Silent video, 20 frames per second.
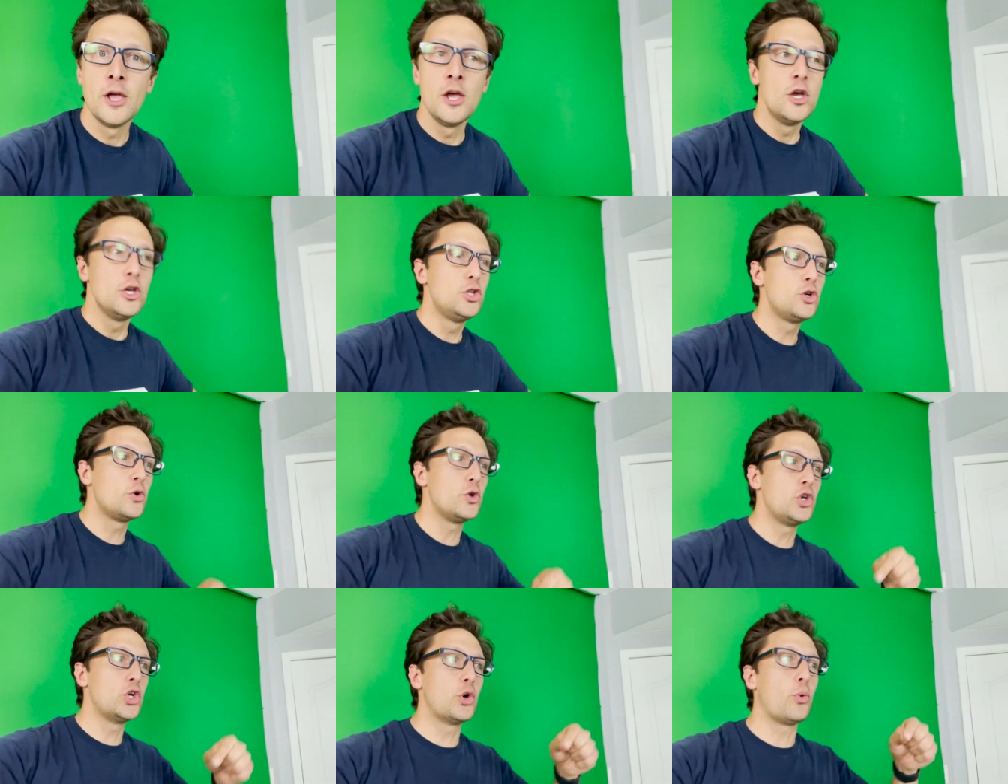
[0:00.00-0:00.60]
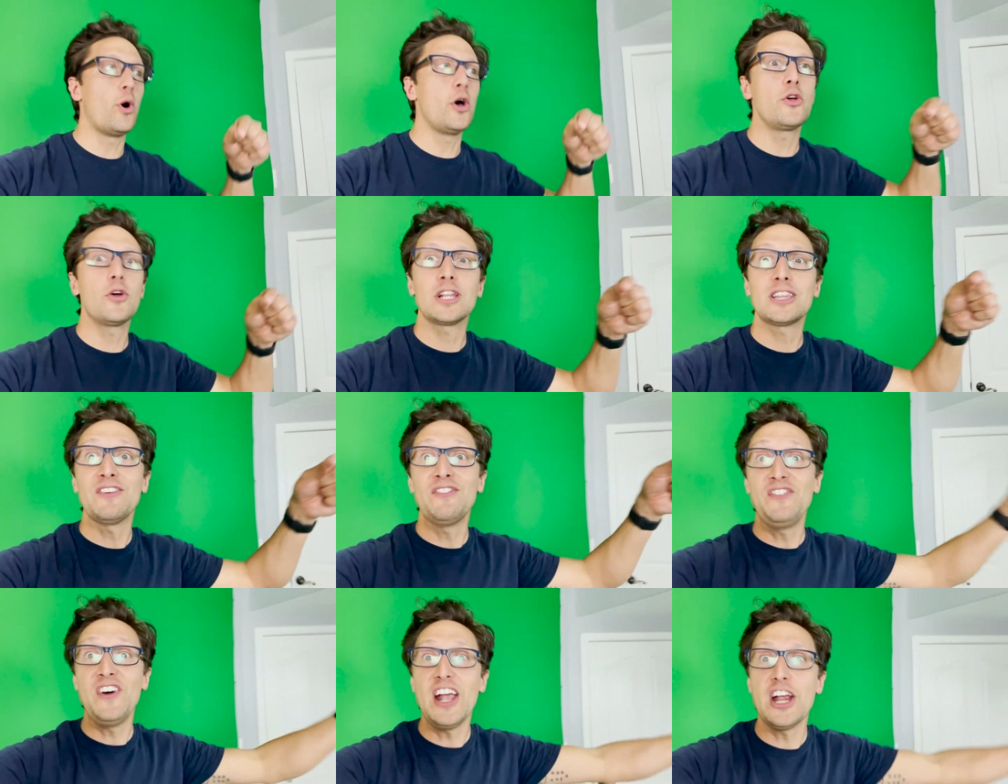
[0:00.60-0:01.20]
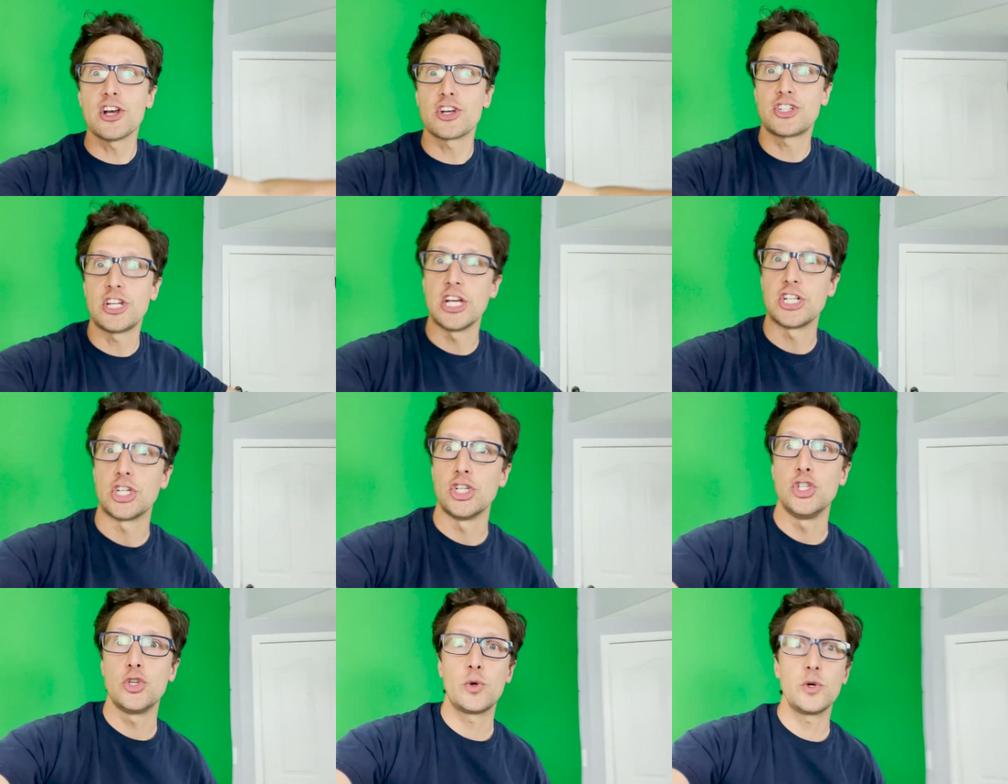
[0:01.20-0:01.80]
You can do it while you're at the fire
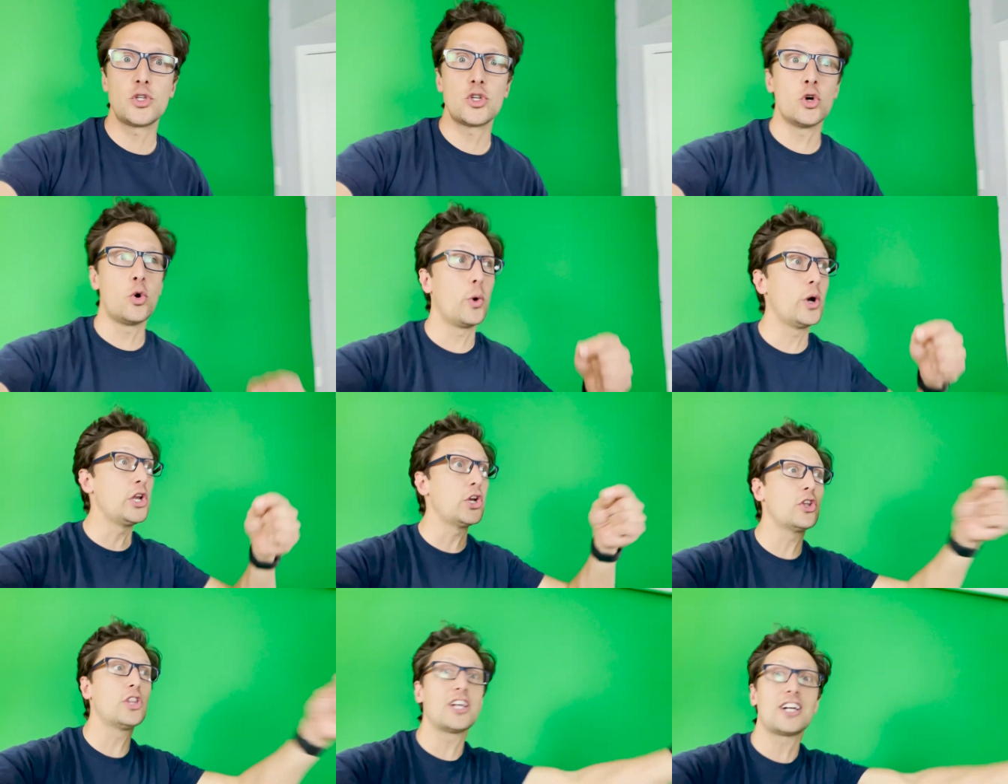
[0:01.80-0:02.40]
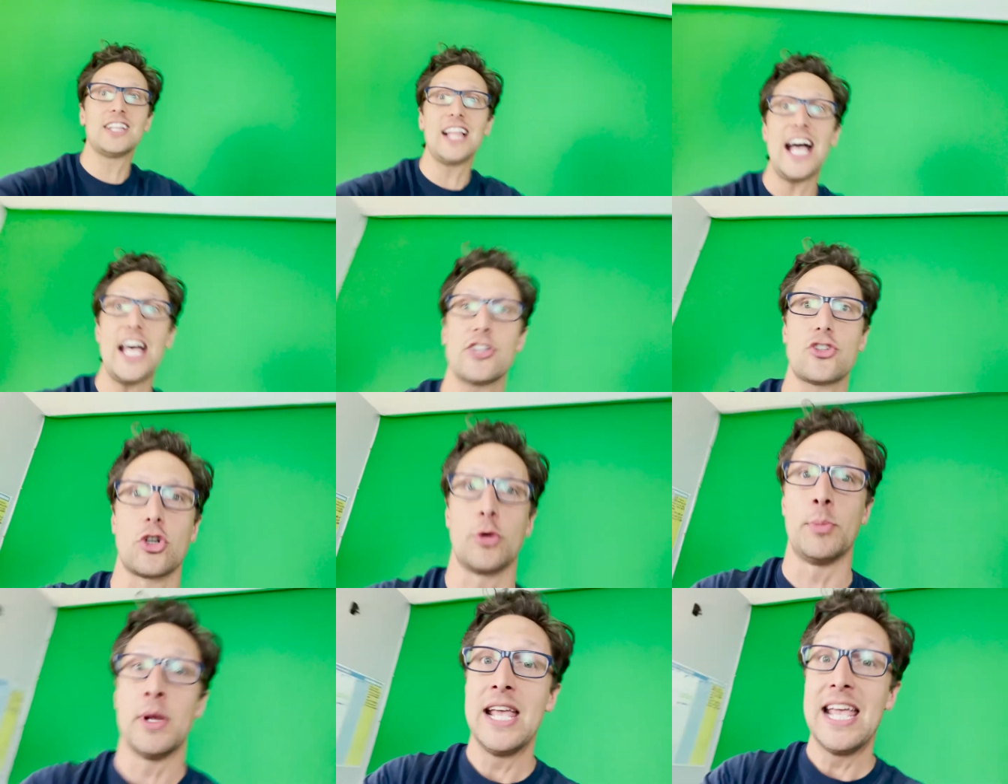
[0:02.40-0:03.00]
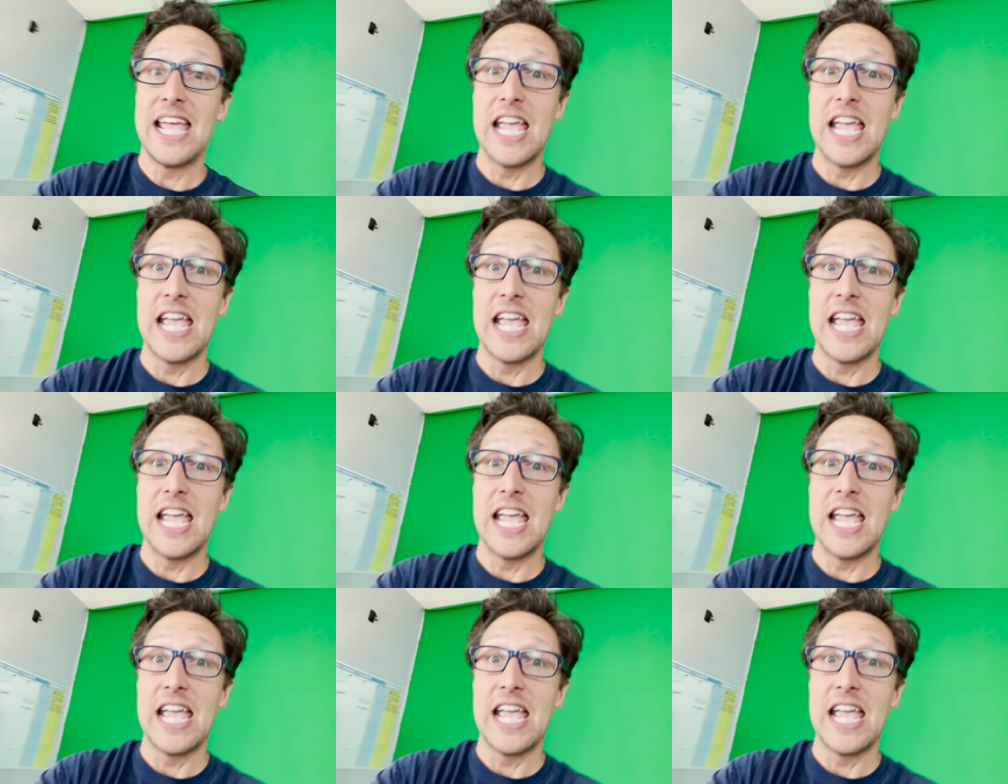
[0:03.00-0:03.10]
station. You can do it when you're in the classroom.